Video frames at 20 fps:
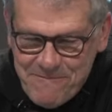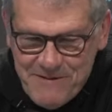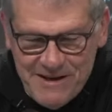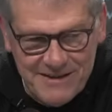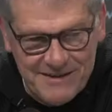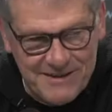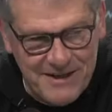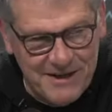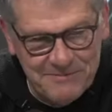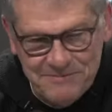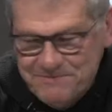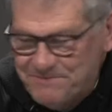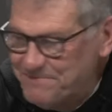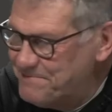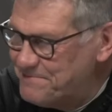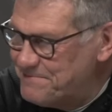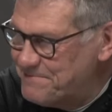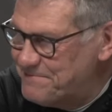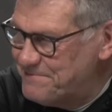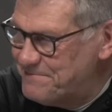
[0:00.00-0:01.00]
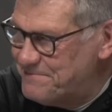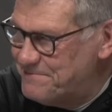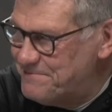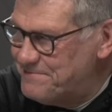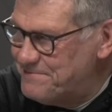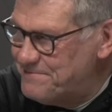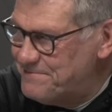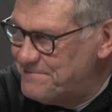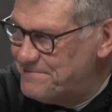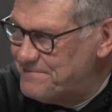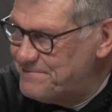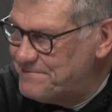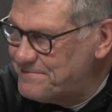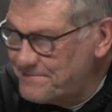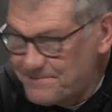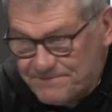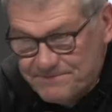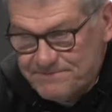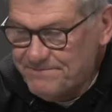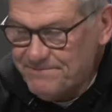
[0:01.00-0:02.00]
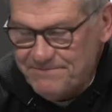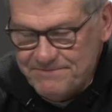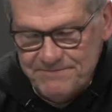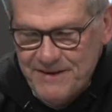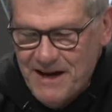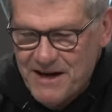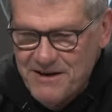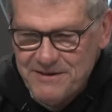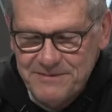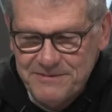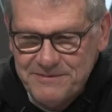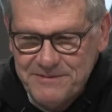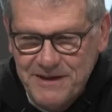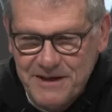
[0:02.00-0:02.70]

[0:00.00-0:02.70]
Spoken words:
Coach, I'm sorry. Didn't mean to cut you off.